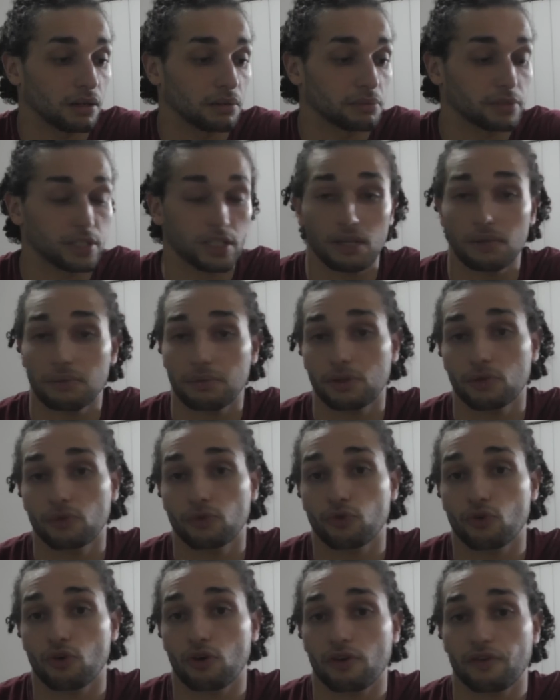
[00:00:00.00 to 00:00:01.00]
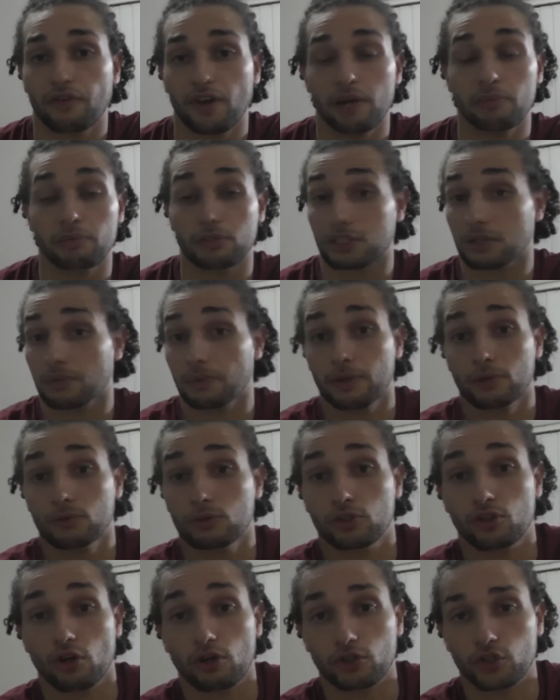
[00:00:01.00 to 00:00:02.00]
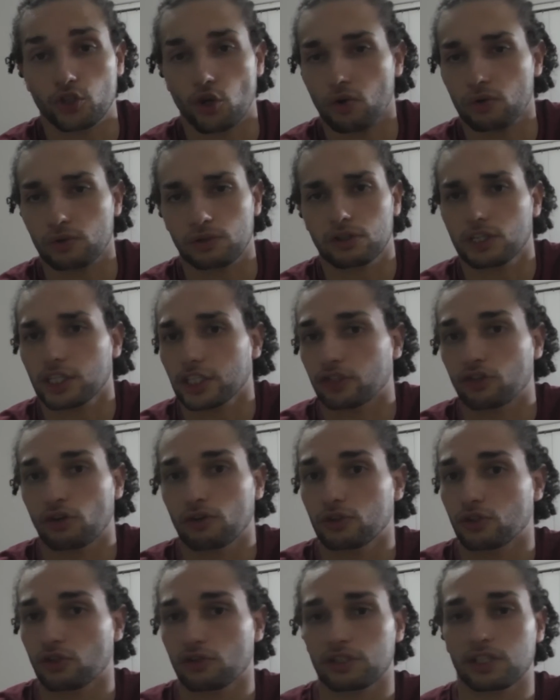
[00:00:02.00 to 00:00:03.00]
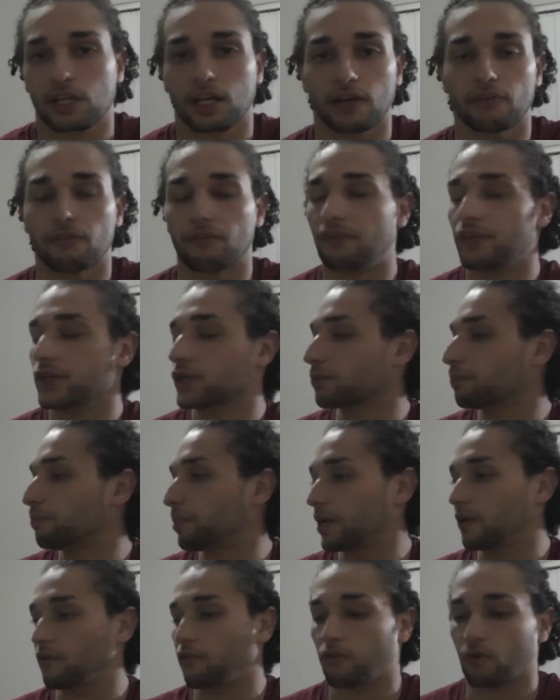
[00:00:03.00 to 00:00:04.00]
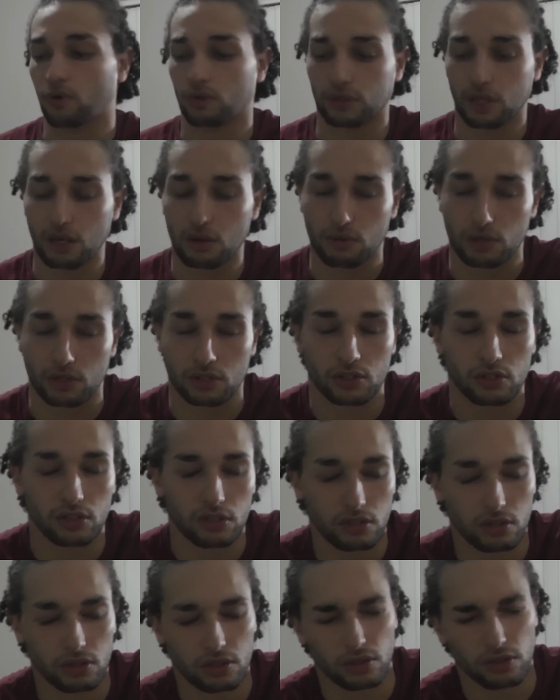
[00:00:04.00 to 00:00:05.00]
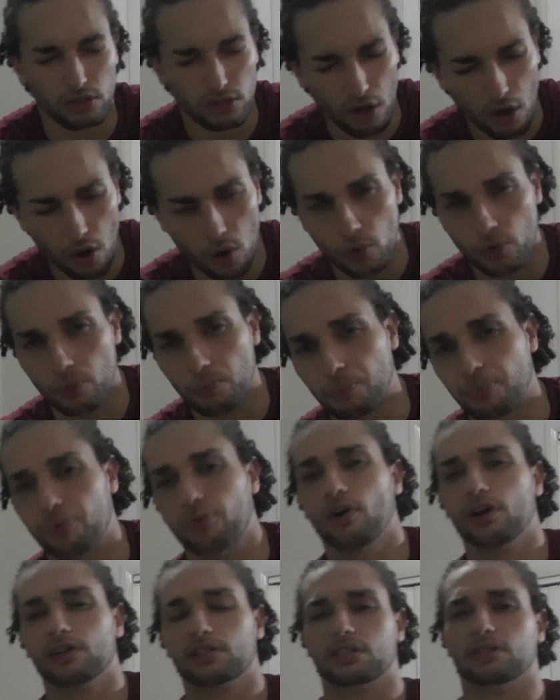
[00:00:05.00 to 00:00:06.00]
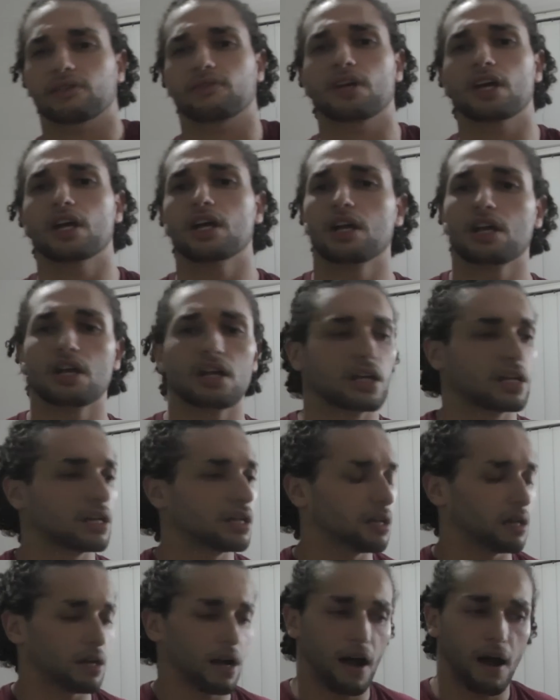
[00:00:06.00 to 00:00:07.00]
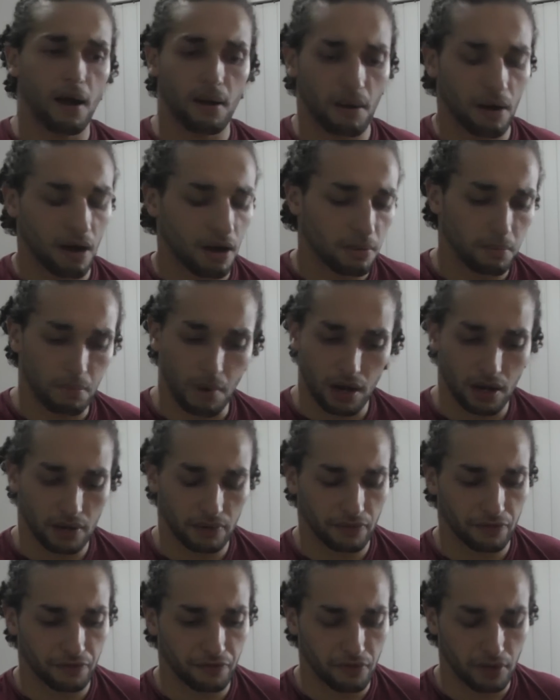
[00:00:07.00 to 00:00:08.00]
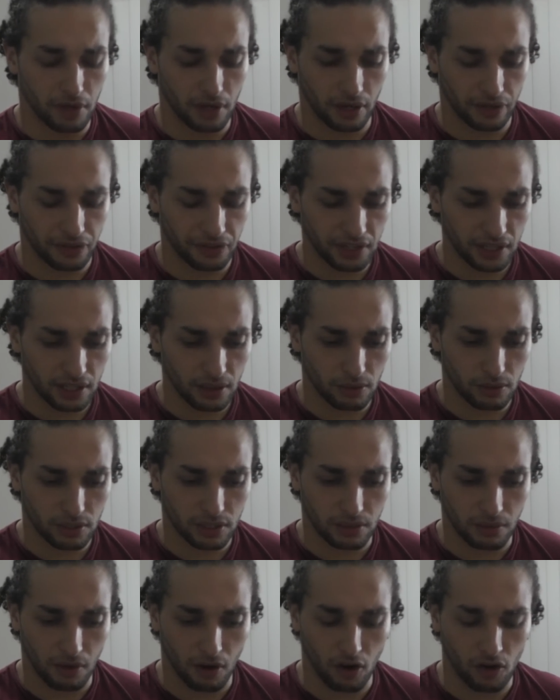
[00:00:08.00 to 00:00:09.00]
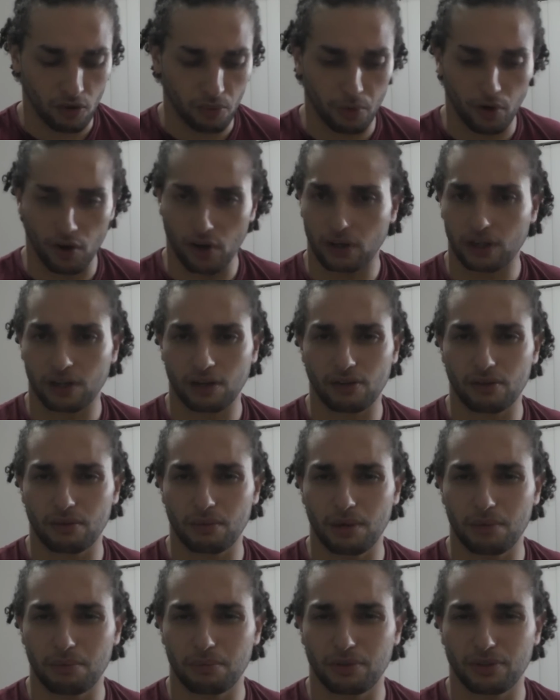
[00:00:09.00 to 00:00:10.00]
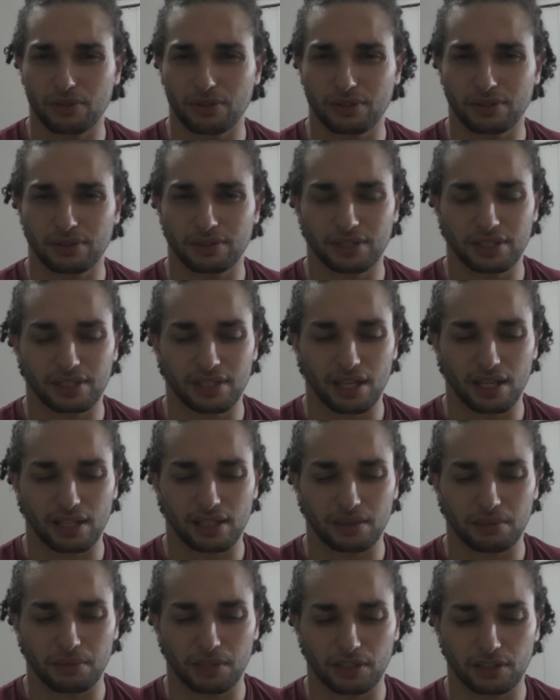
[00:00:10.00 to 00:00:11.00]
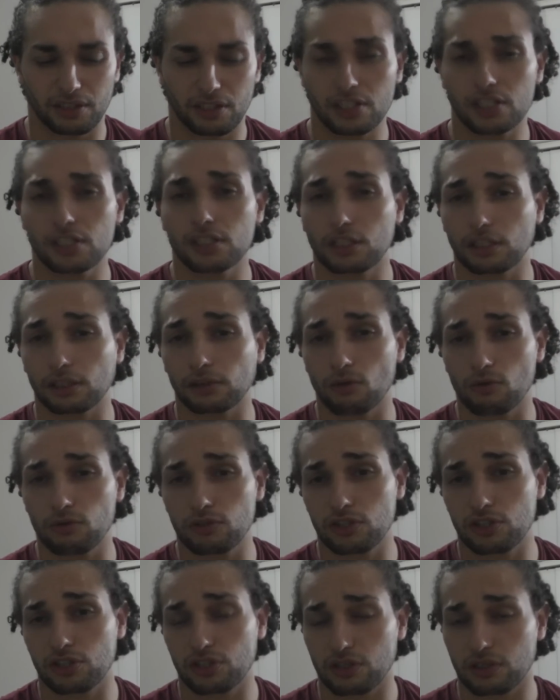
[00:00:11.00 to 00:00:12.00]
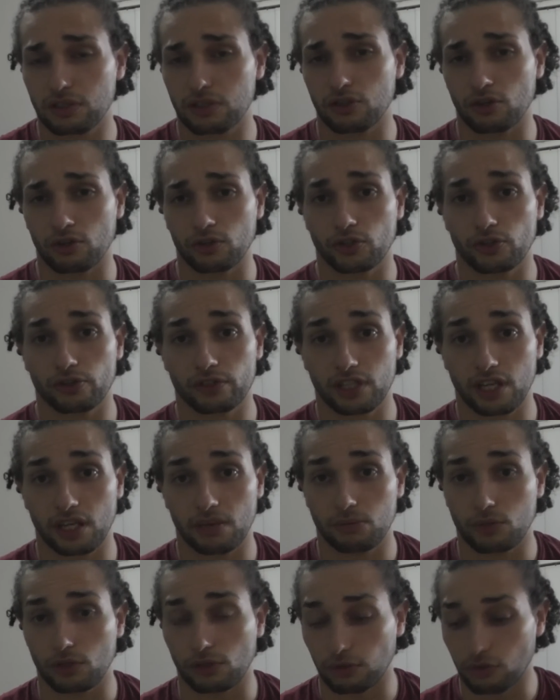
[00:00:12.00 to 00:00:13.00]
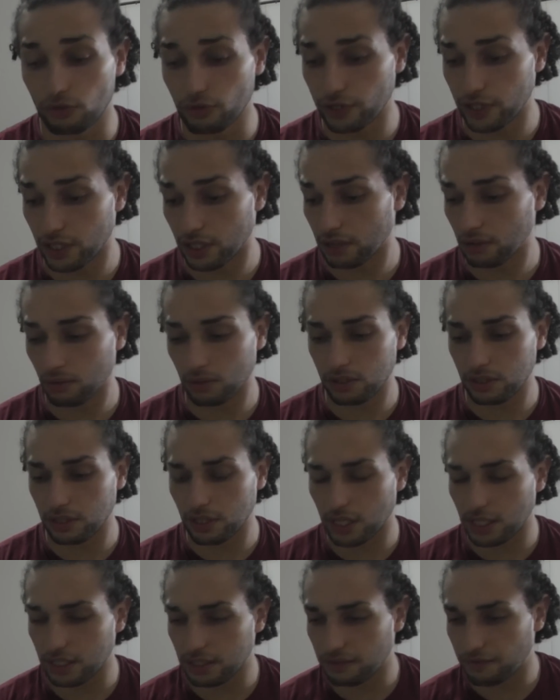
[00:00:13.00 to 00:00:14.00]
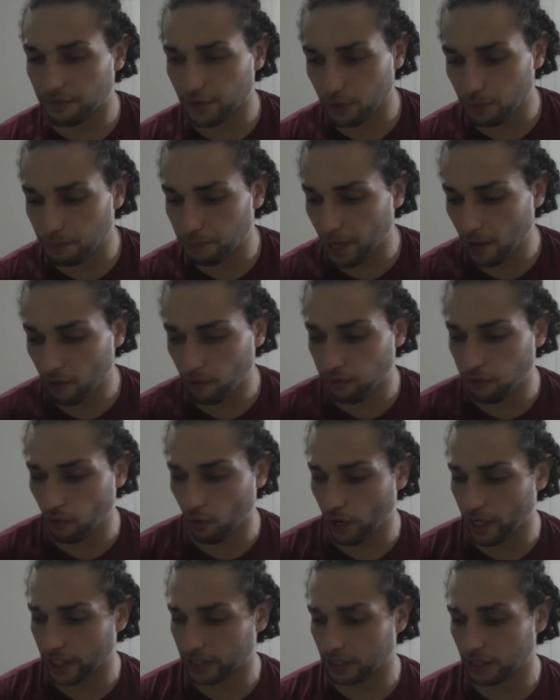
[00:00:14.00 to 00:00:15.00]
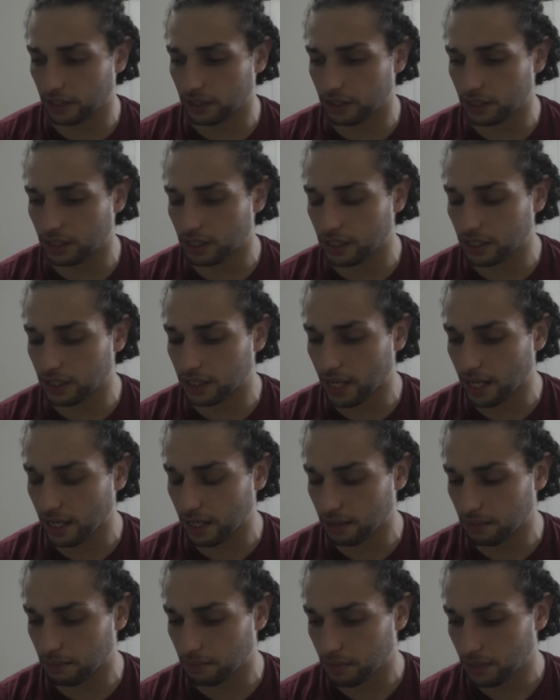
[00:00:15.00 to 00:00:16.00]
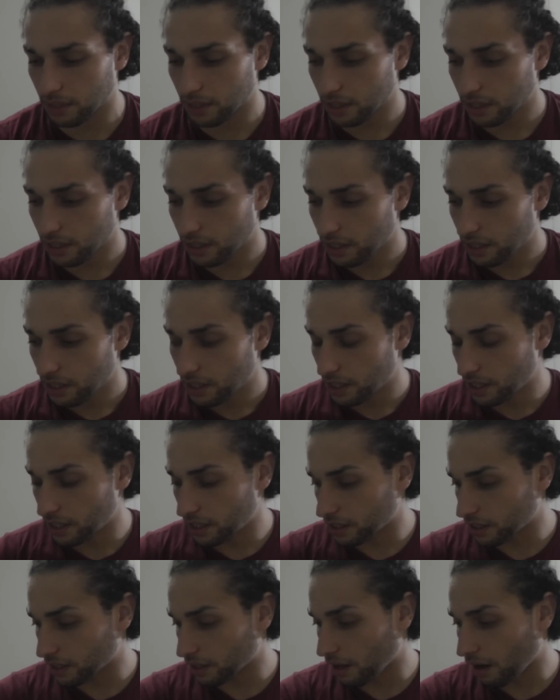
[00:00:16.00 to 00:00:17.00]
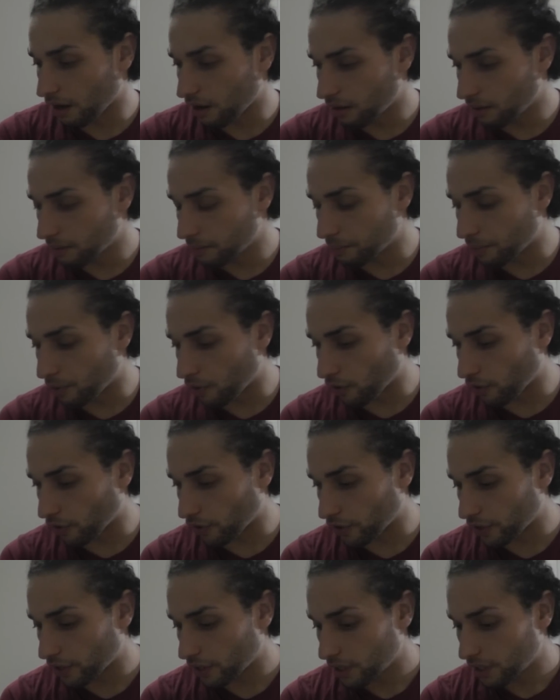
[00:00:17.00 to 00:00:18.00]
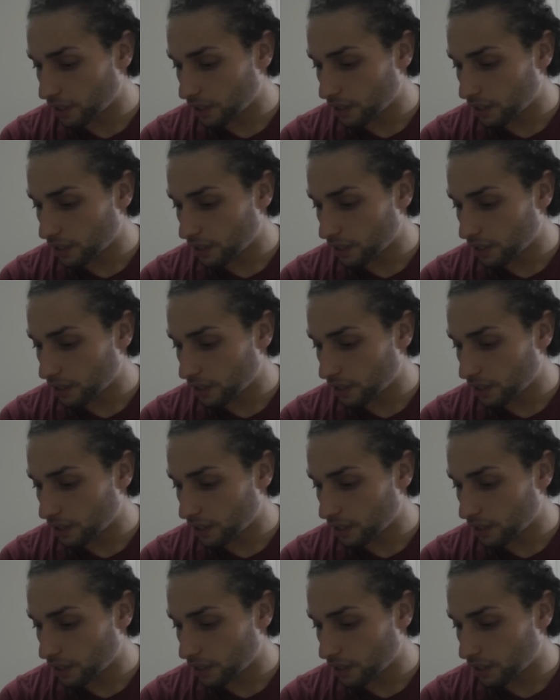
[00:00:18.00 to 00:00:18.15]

Same thing with Uriah Faber. Same thing with John Jones. Look at John Jones against Vitor Belfort. That was so impressive. I think it was an armbar. I can't remember exactly, but this is the closest John Jones came to losing. It was against Vitor Belfort, and he get him in an armbar.